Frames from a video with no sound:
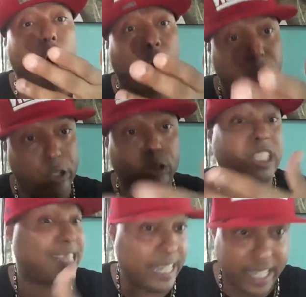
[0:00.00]
Are you
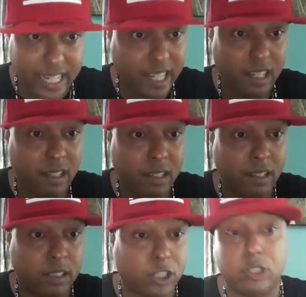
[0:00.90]
just needy?
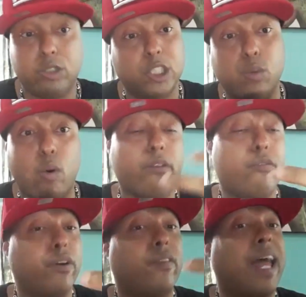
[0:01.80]
Do you just want to
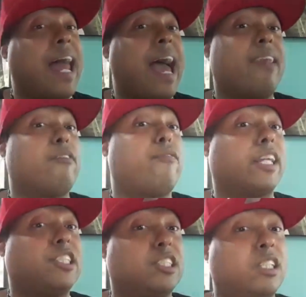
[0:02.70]
feel that Latin
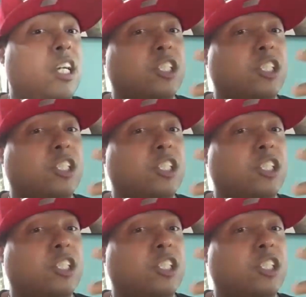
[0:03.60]
affection?